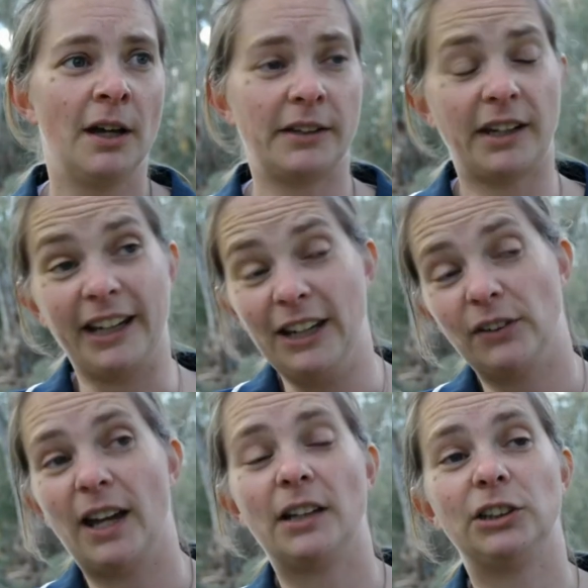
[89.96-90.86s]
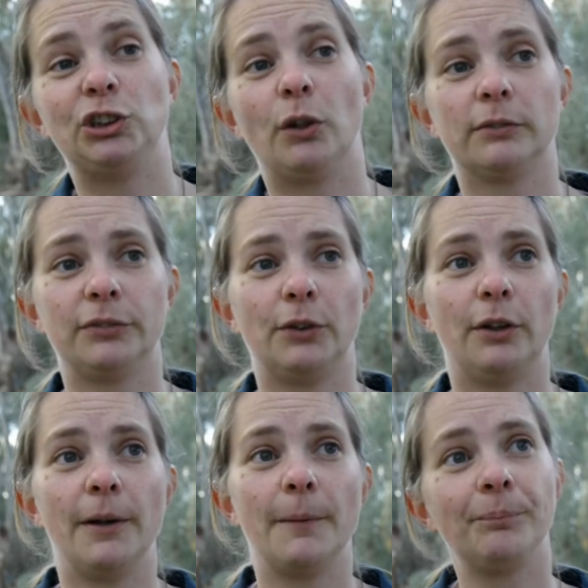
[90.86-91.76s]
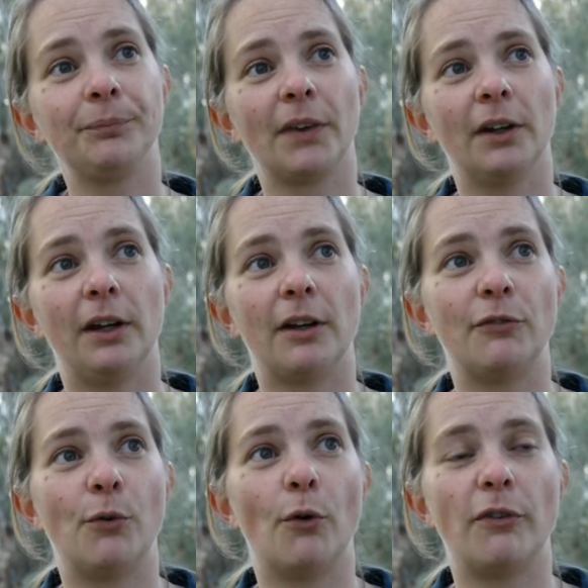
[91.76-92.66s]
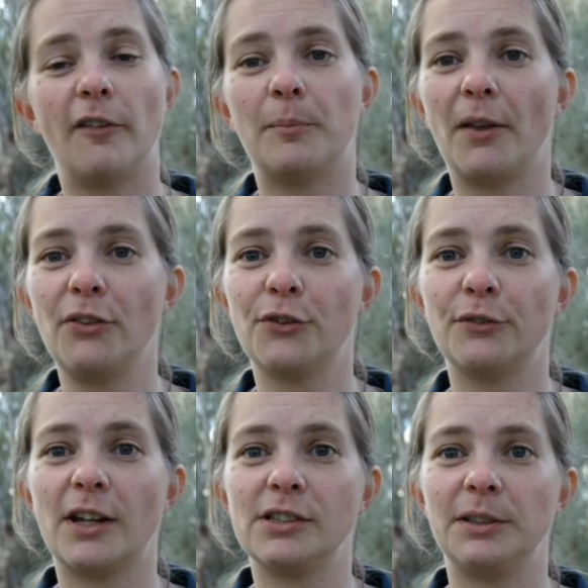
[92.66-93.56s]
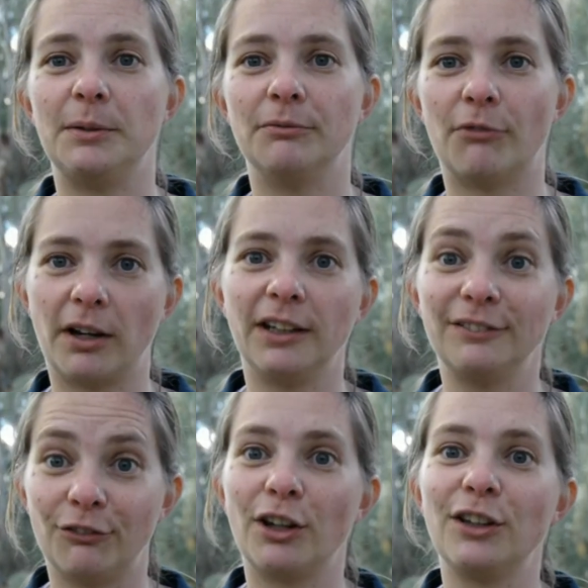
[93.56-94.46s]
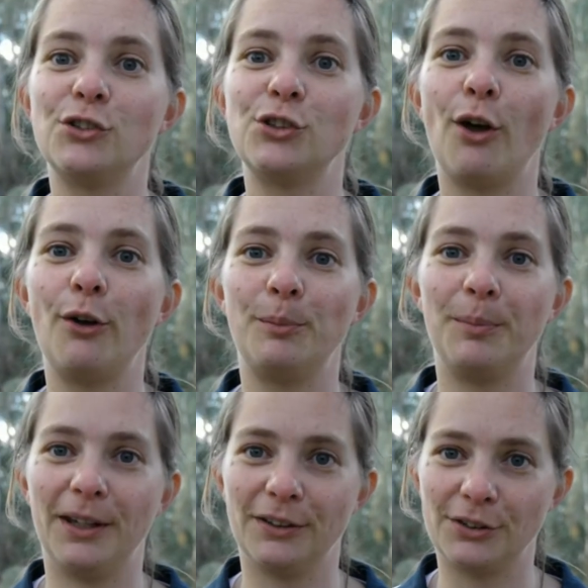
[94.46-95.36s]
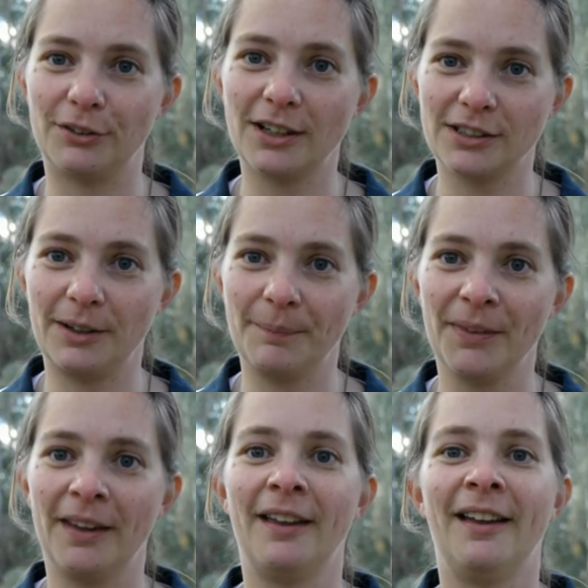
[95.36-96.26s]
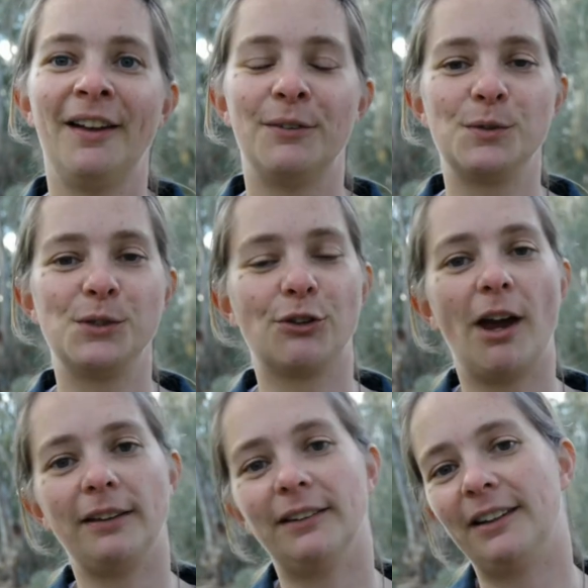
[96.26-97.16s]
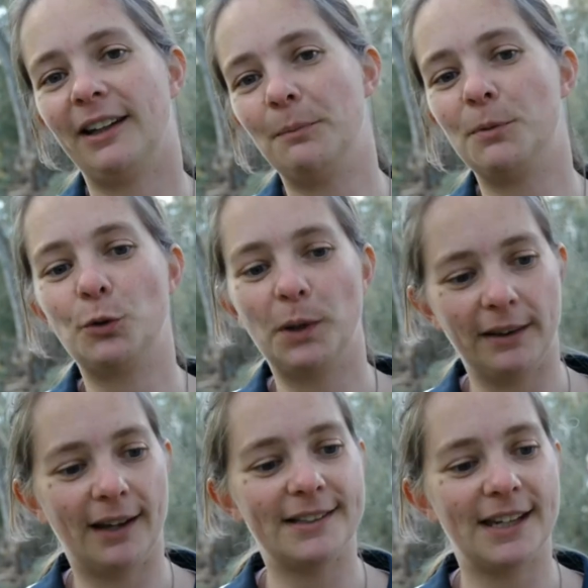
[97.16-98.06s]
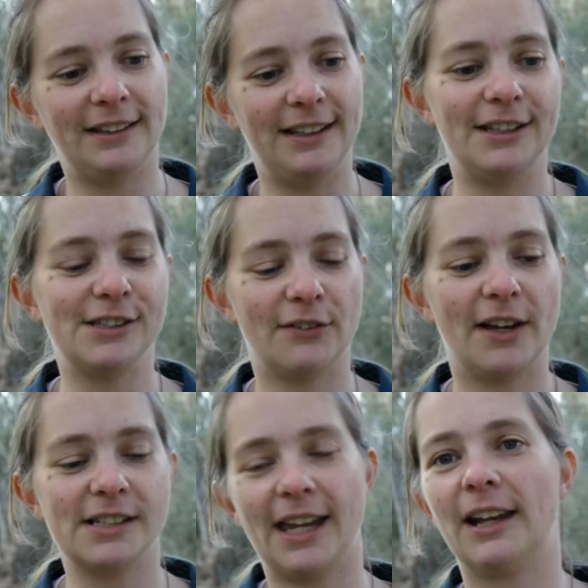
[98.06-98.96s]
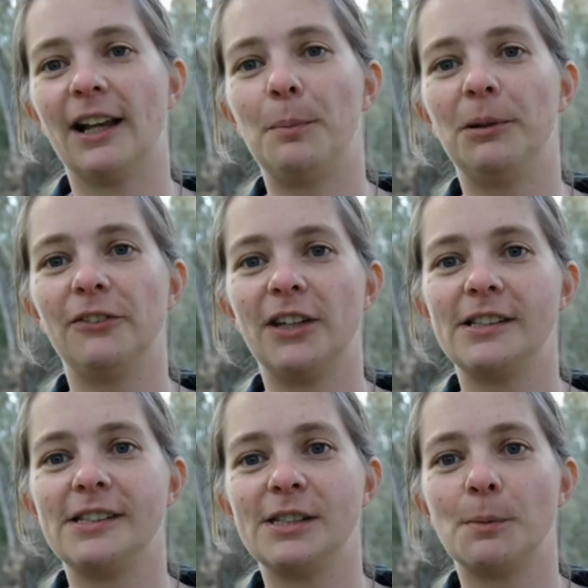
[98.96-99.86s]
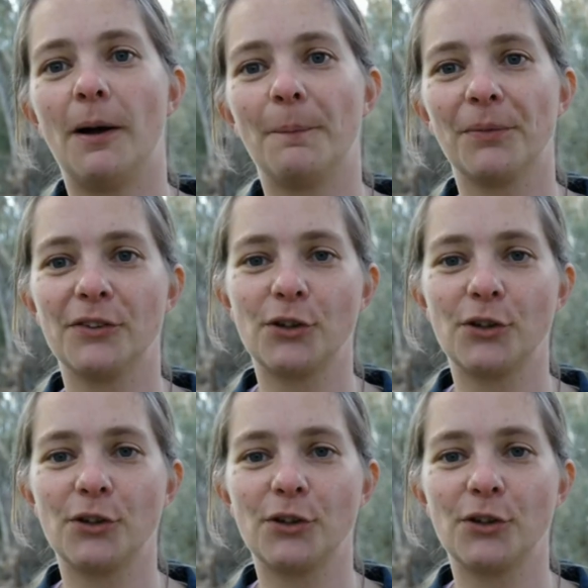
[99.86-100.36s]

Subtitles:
And then I even had a shot for 4 or 5 months of actually running the show and being the director, which was great. And then in between that 10 years, I've actually had a couple of kids as well.